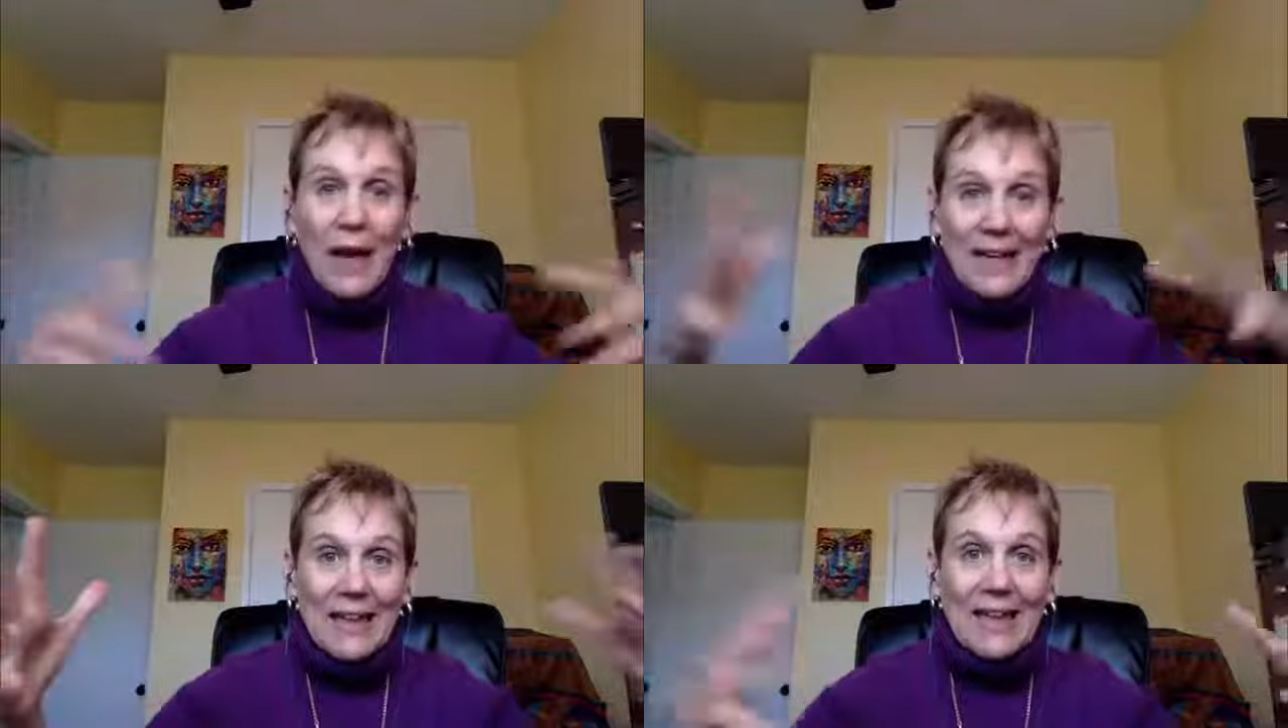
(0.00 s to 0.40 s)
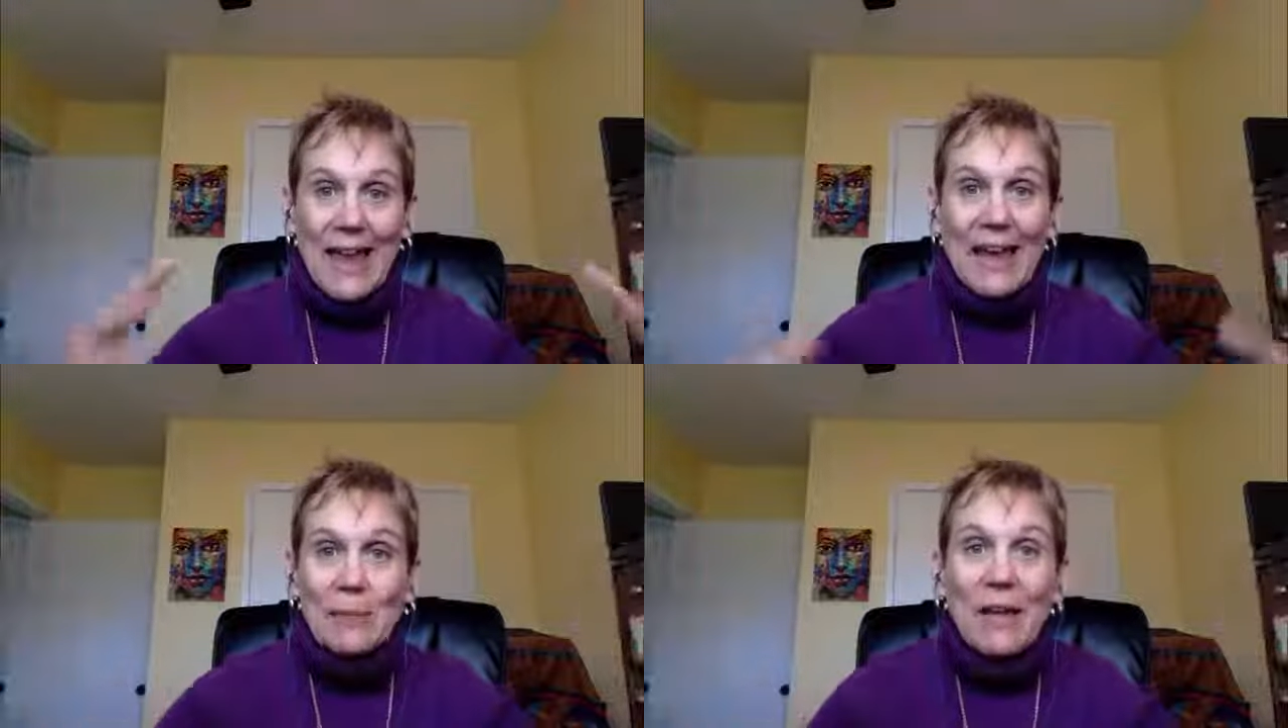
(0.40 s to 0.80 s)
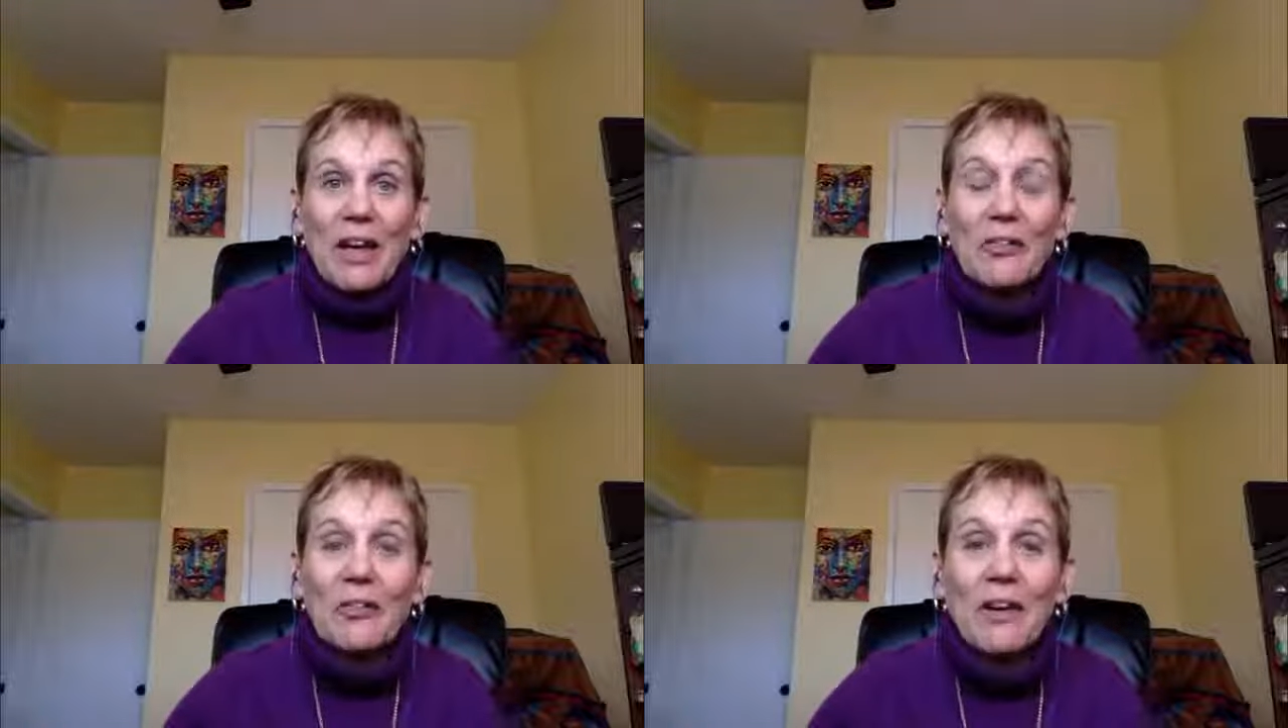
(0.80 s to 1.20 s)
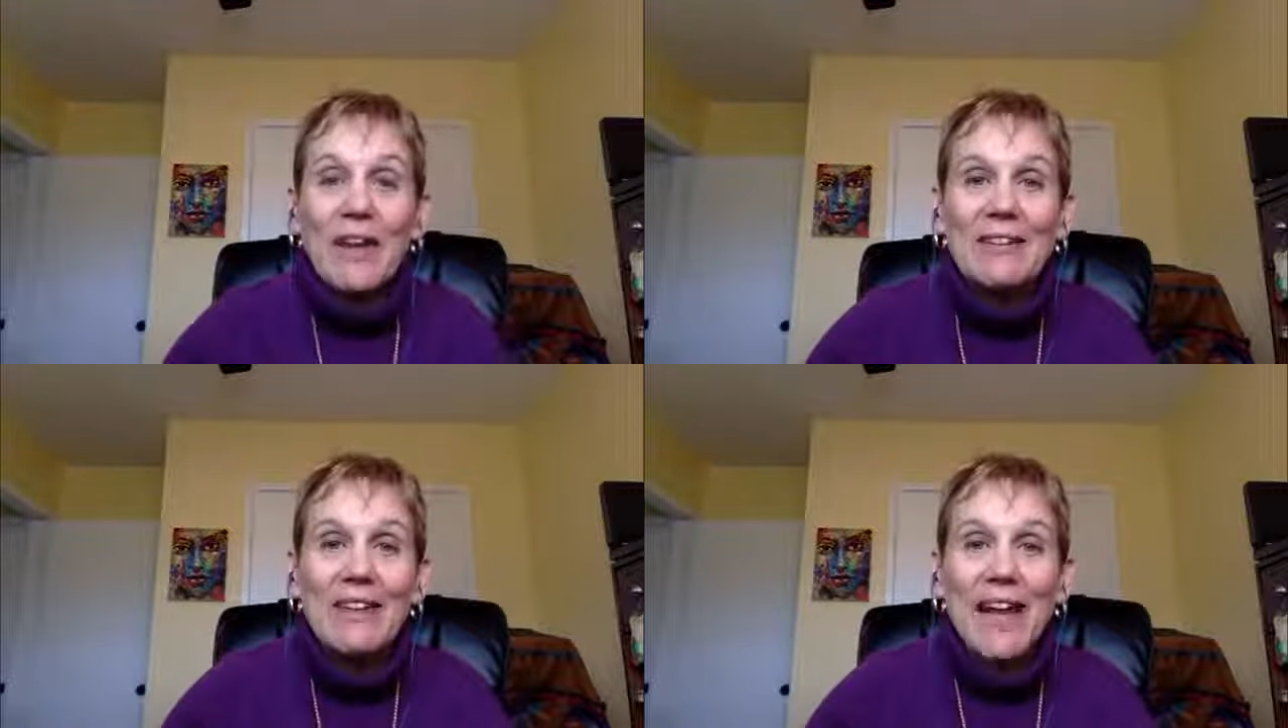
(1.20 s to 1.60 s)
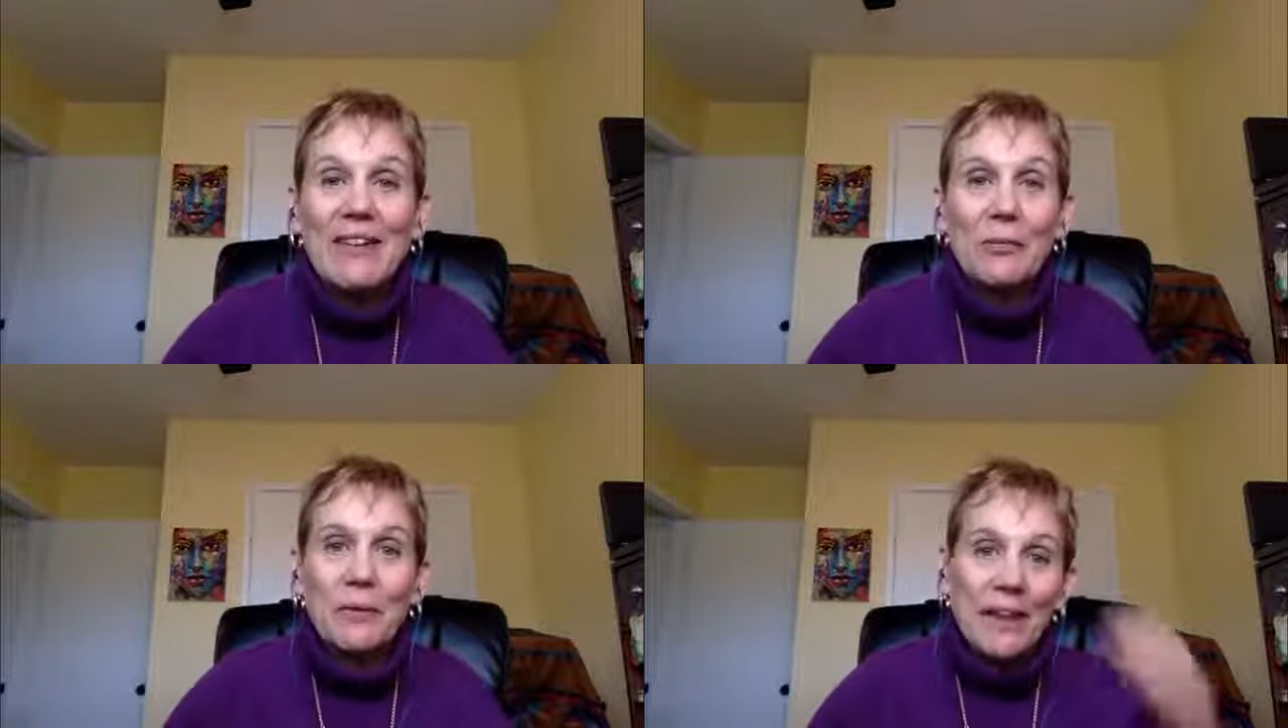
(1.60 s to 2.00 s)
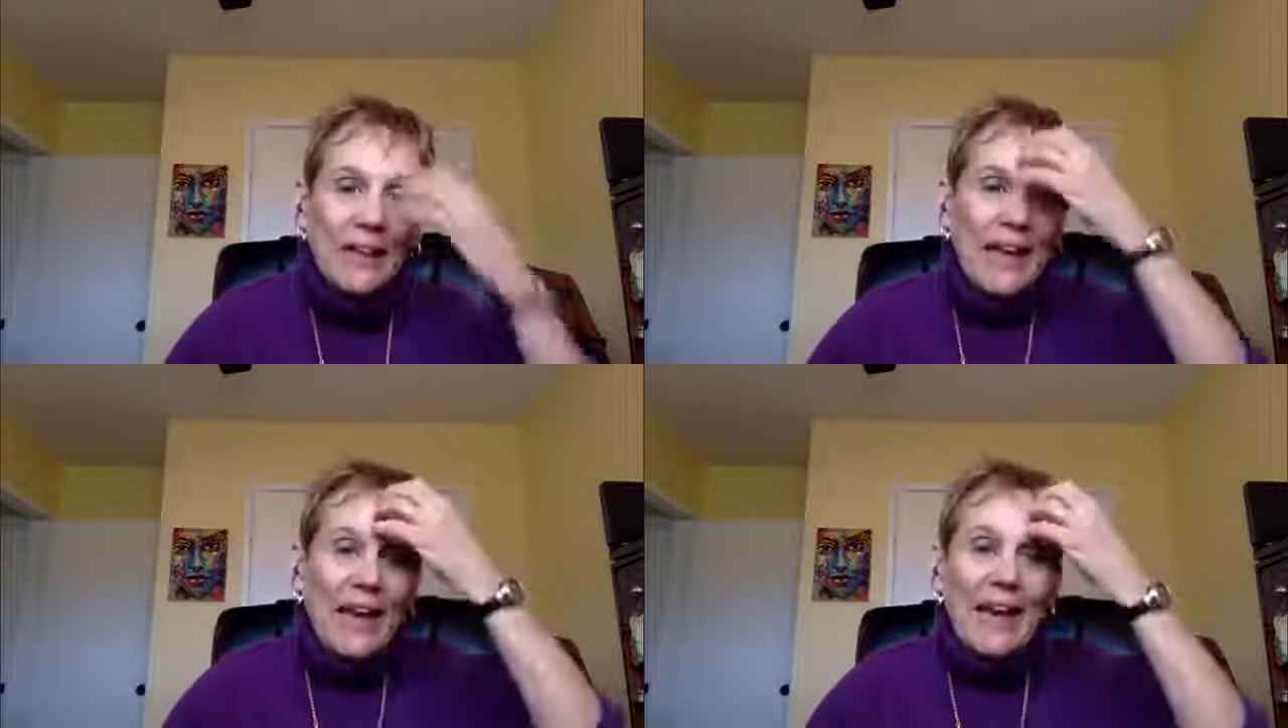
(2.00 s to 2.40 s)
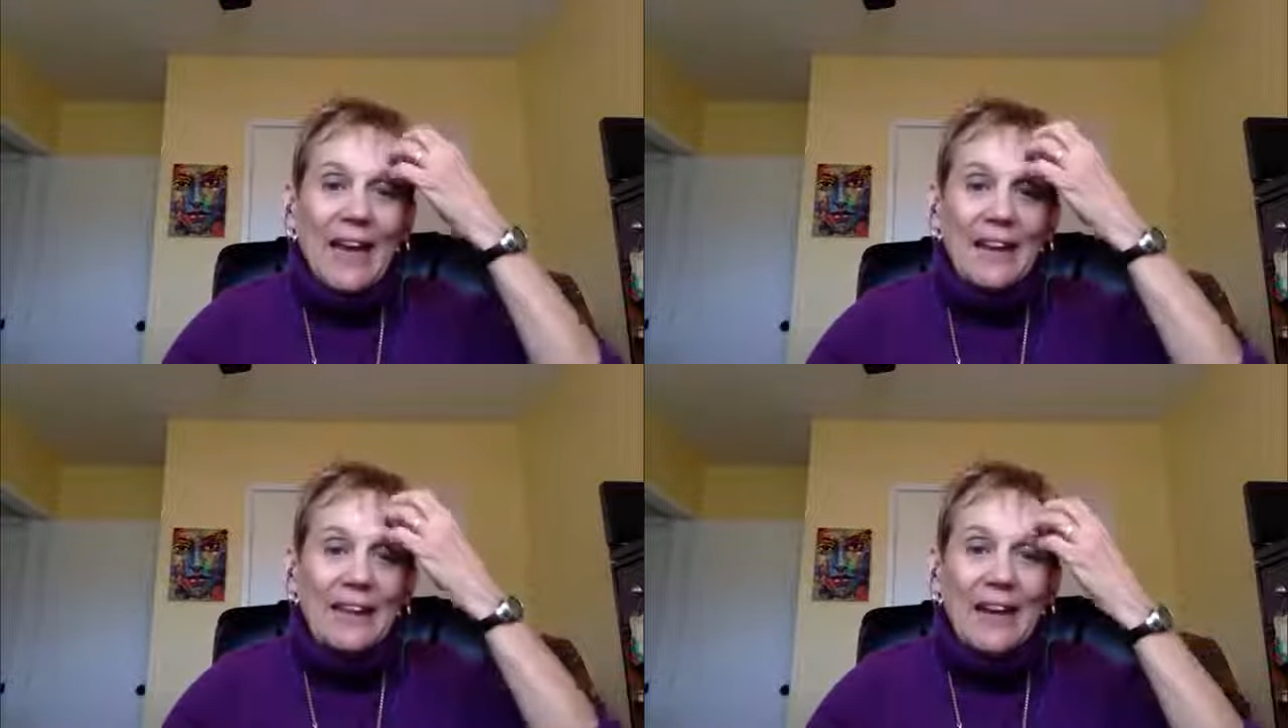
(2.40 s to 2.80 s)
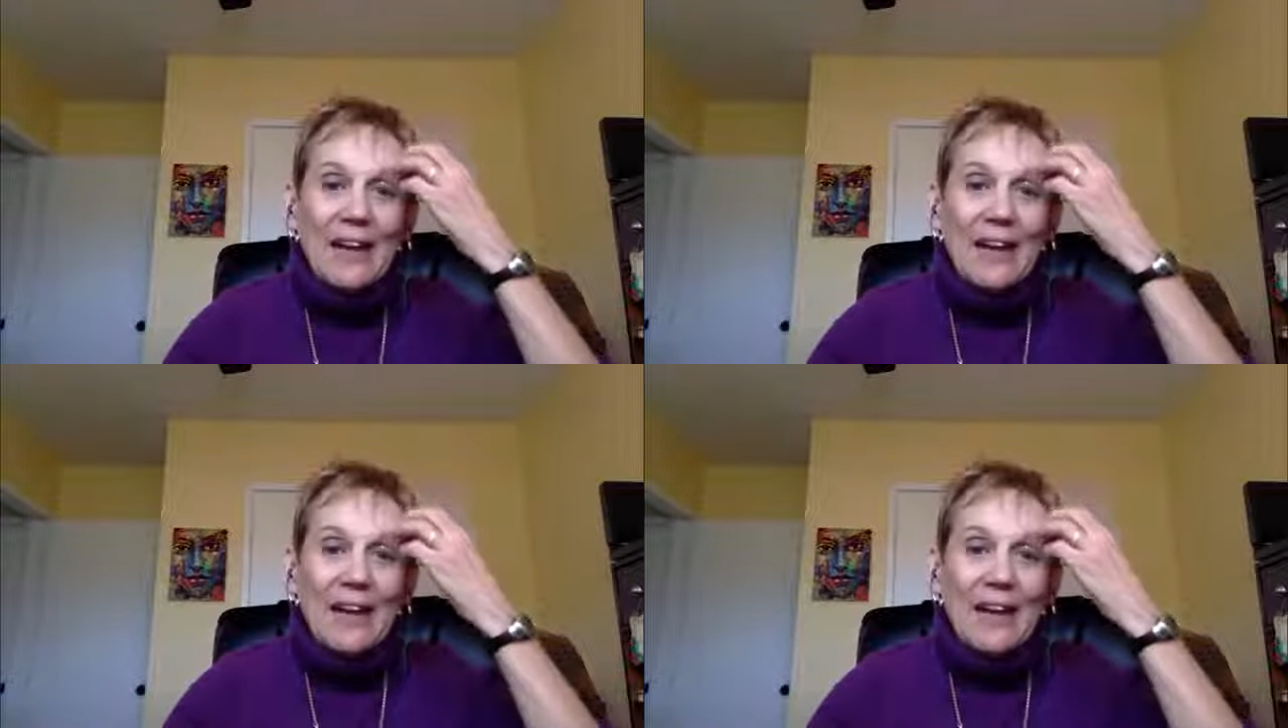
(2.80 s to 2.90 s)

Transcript: I had a masterclass last week and